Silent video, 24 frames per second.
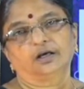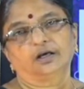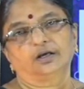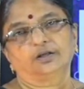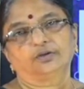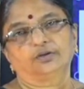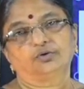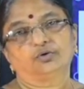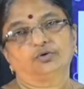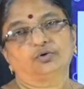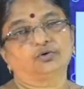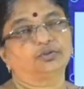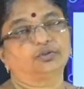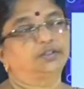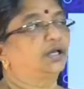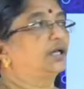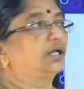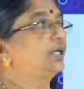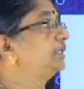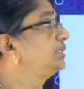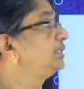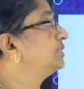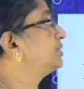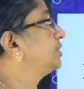You know
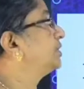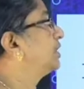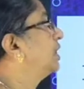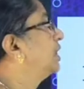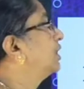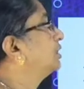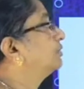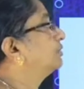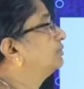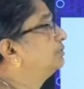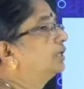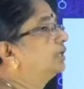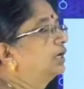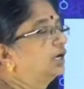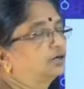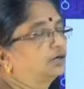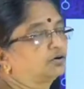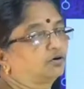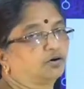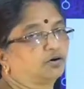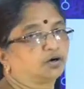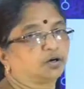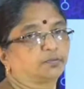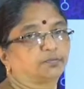that charge of the
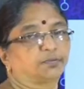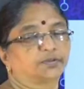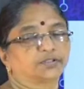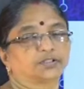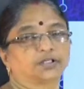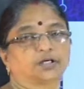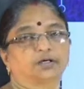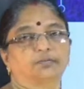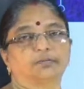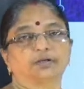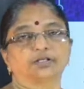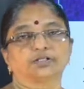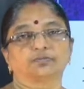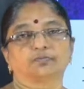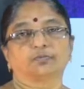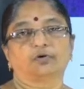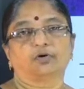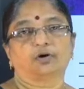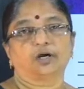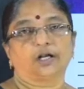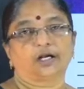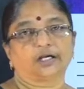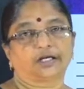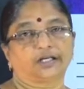electron represented by
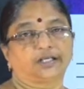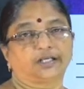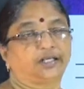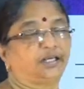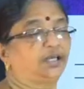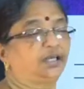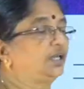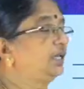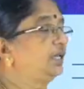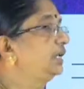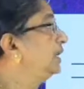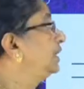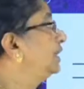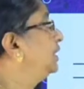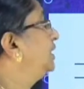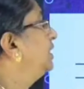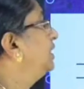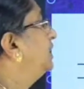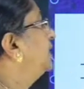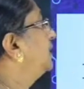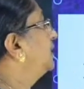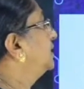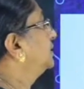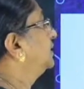small letter E.
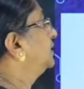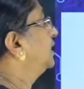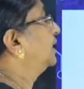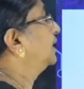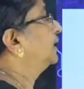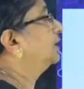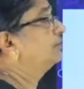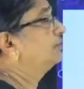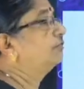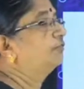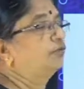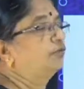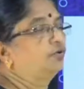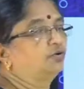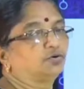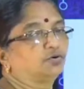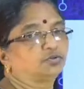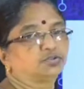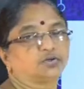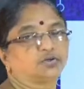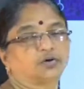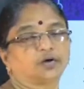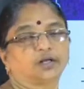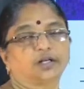Then
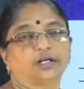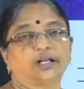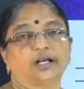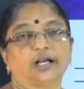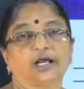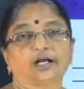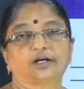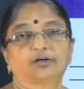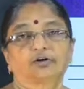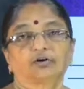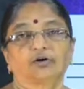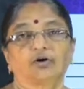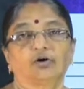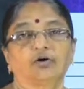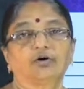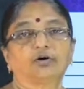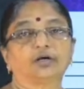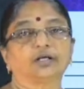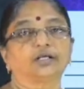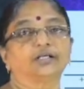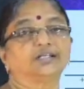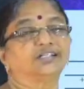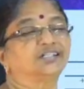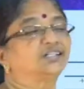force on an electron
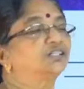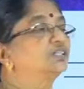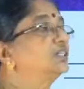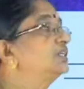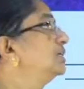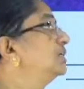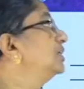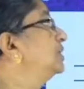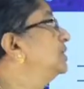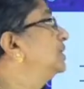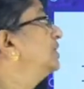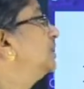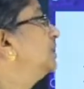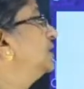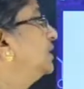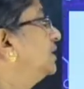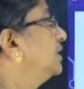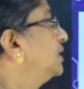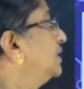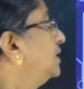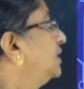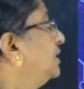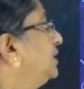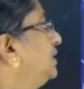is
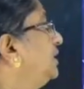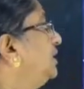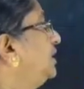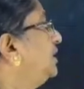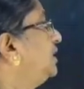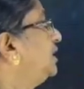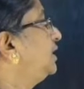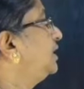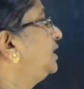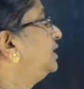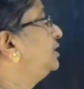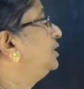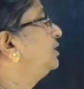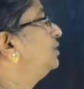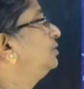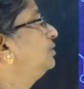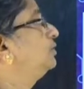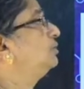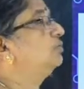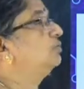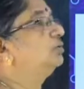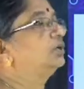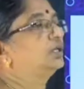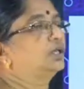E
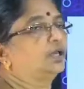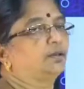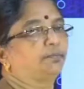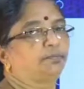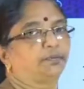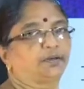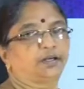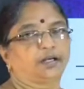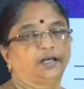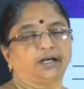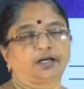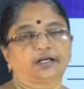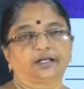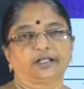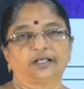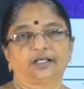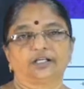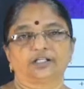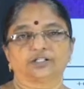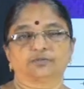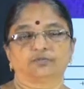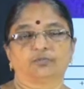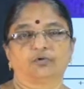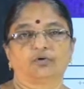into capital letter
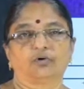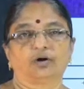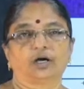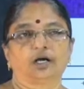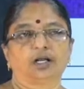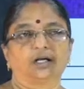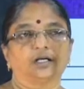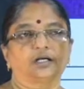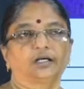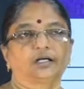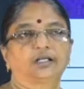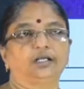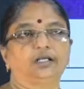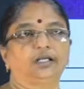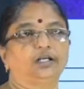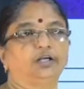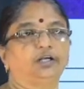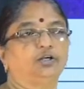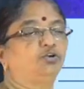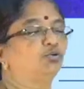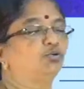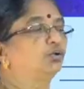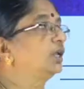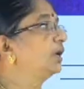E, small letter E
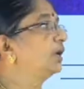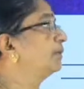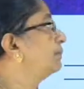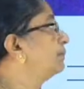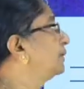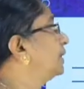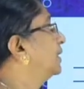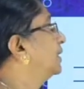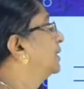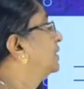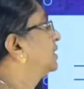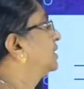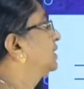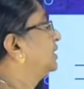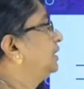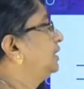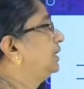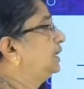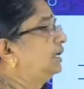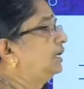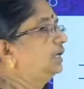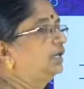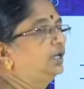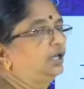into capital letter
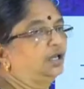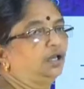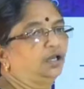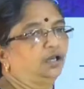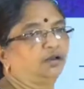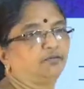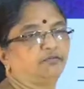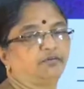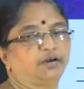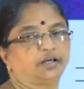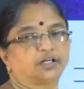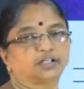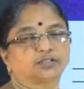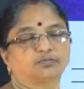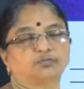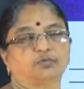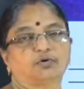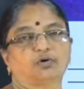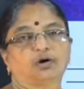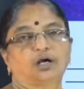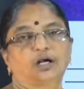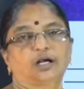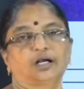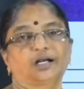E, where
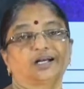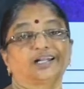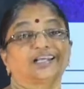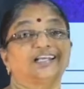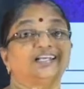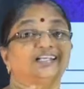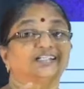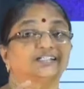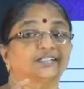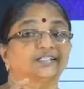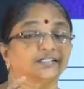small letter E is the